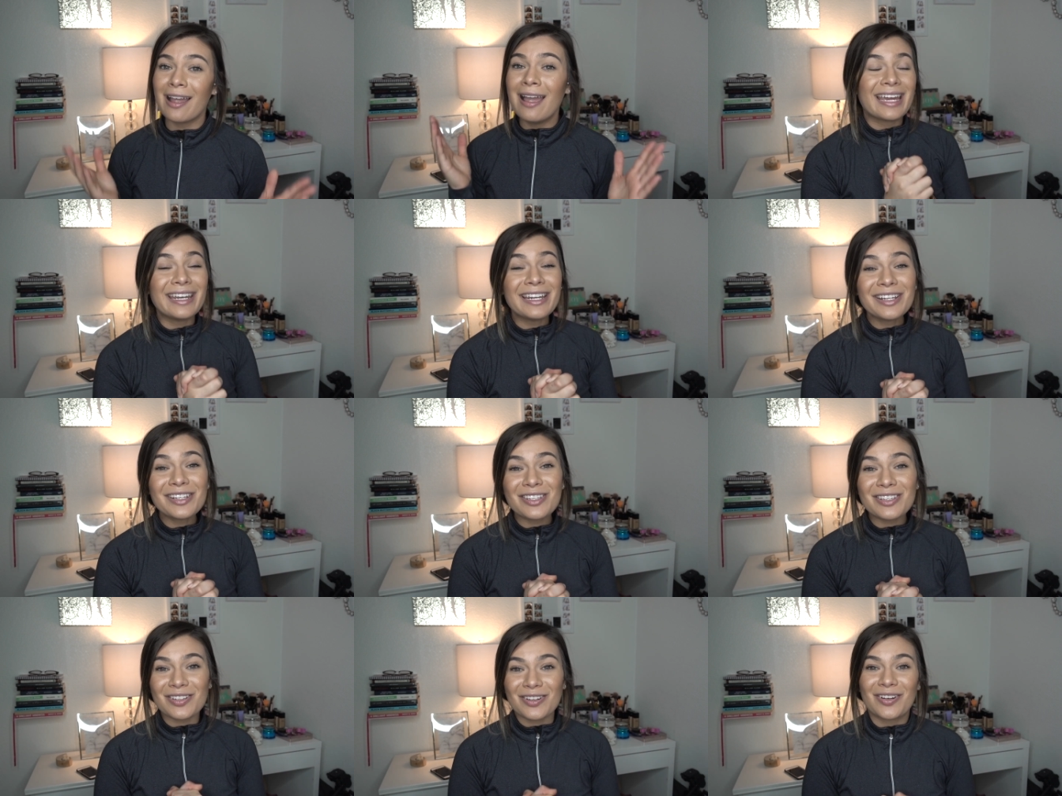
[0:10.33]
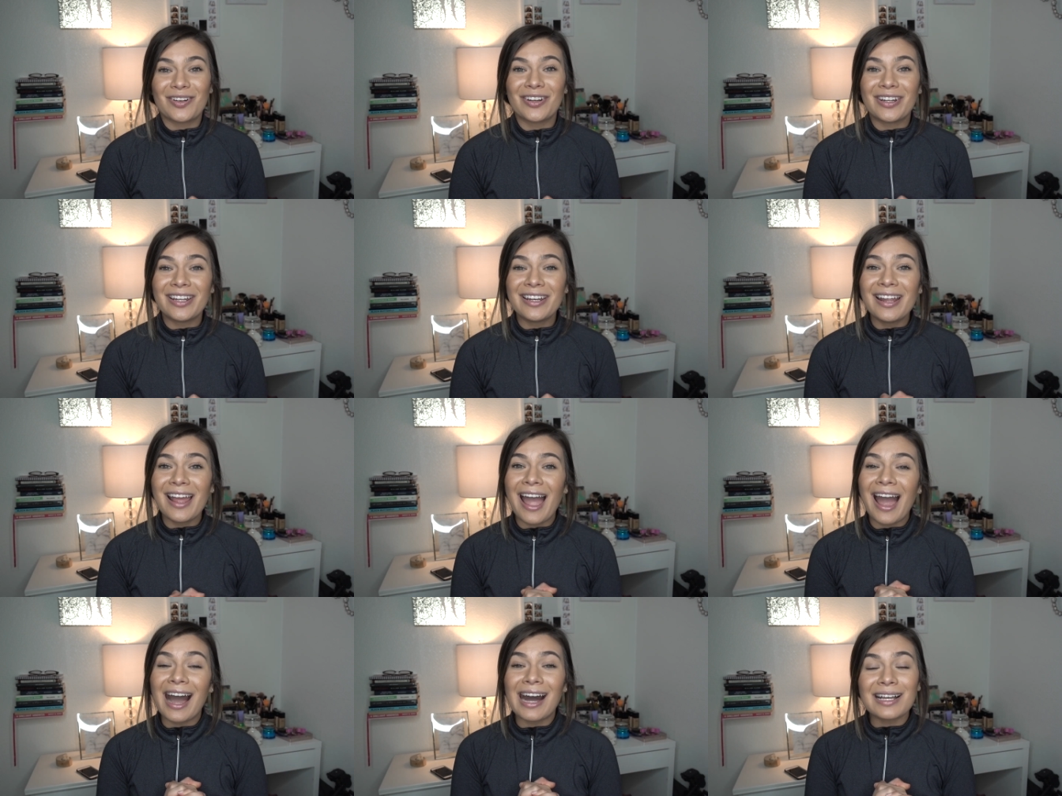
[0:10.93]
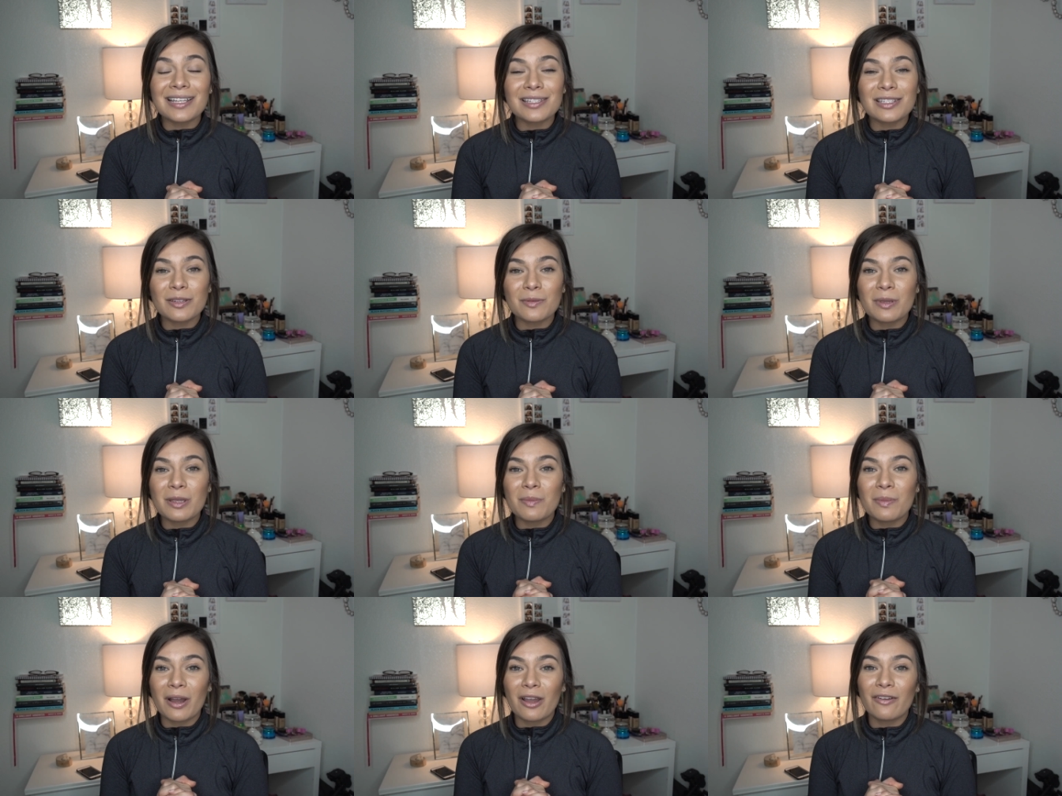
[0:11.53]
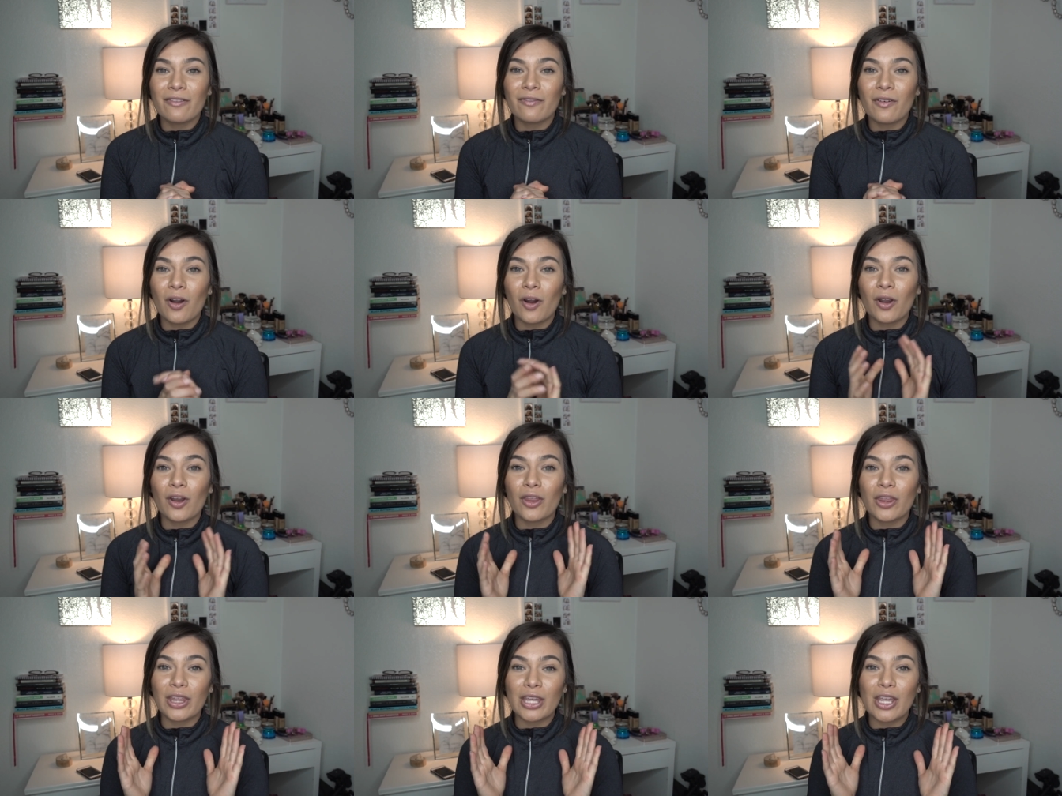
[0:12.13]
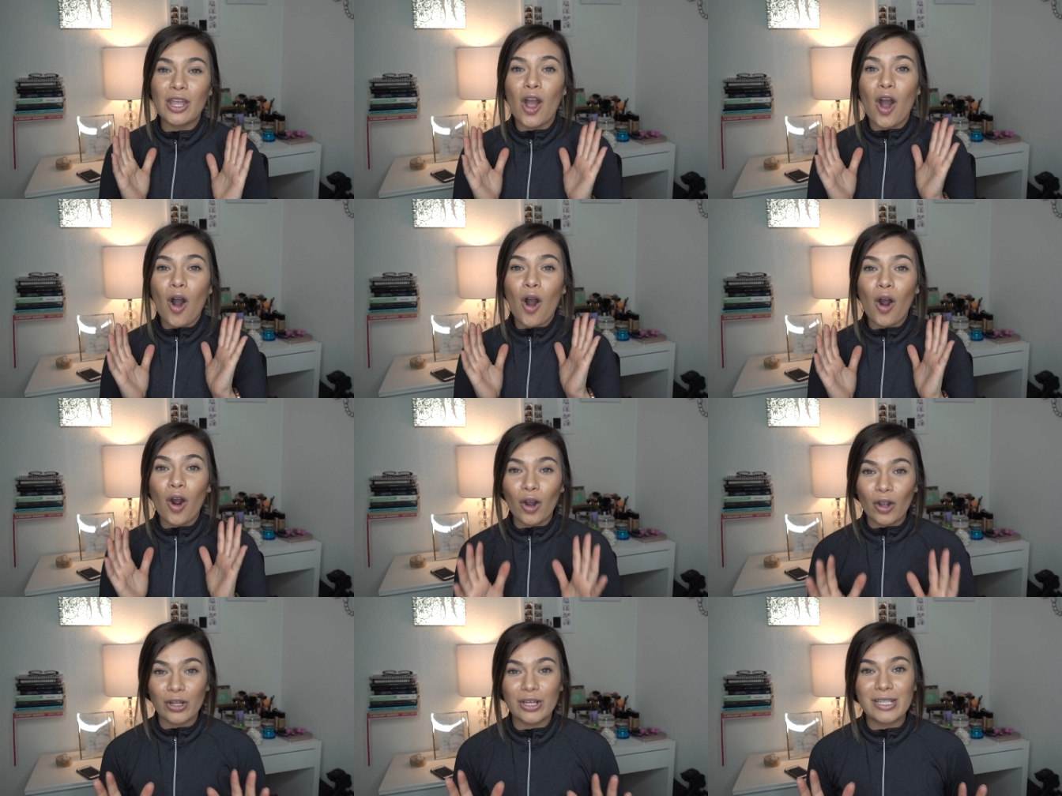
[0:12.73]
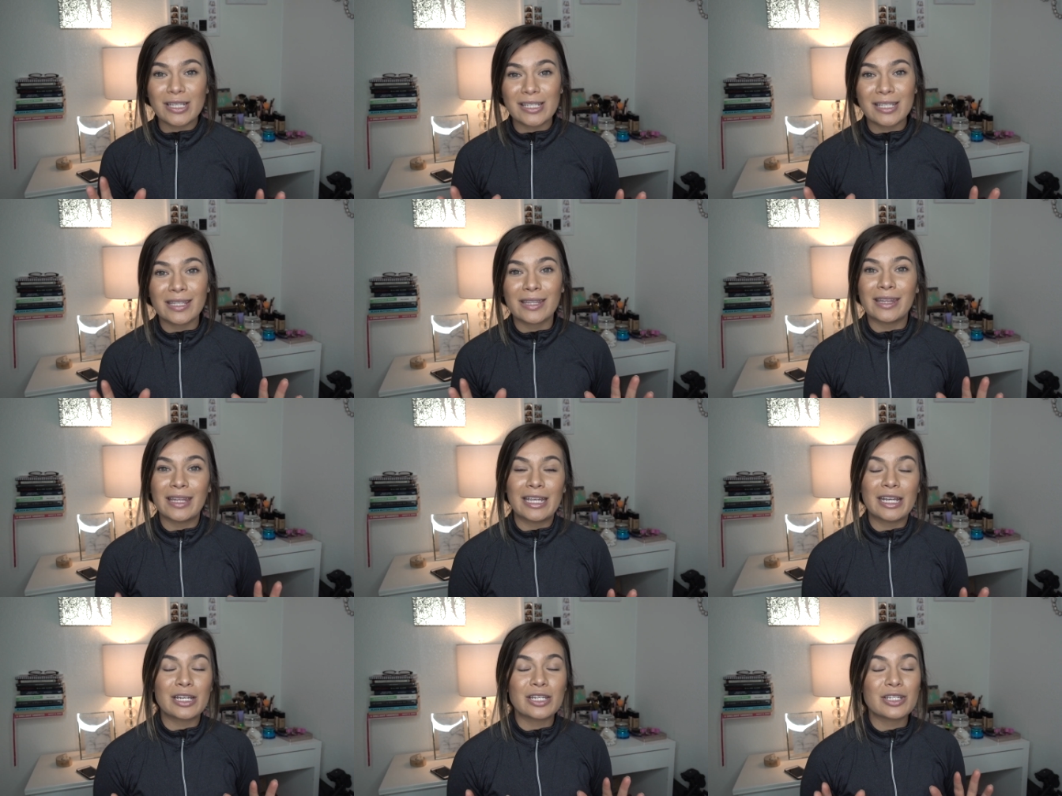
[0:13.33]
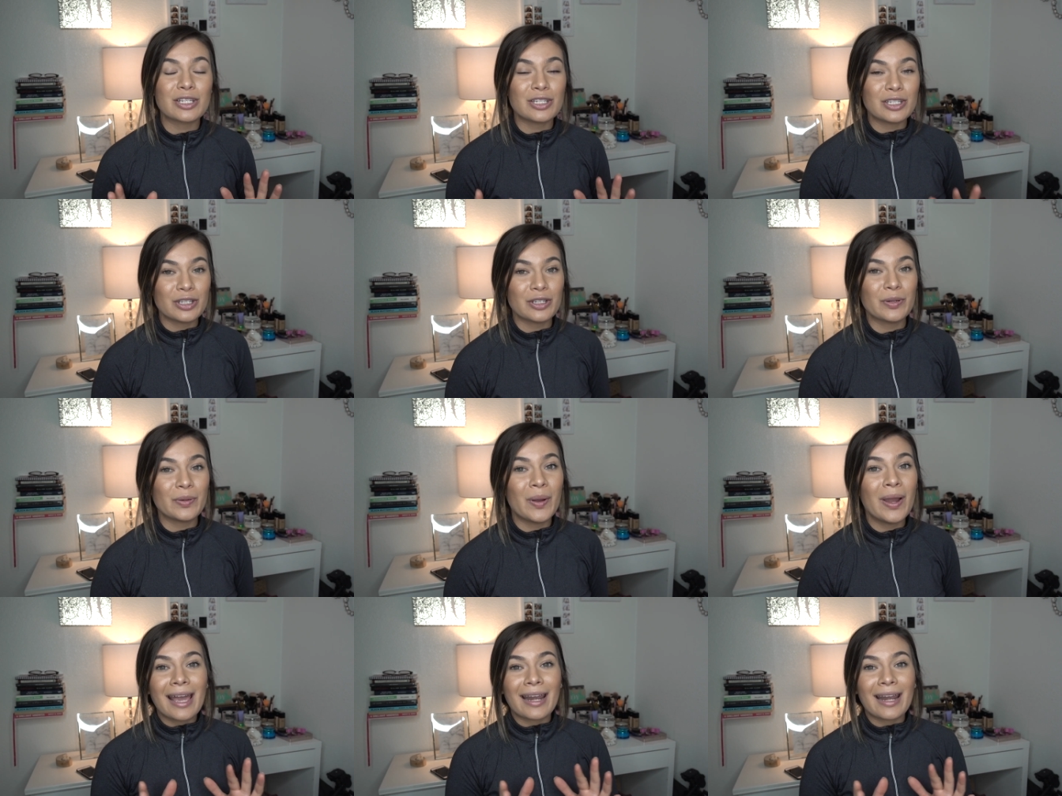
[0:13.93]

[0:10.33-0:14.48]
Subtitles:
Getting started has to be by far the hardest thing to do.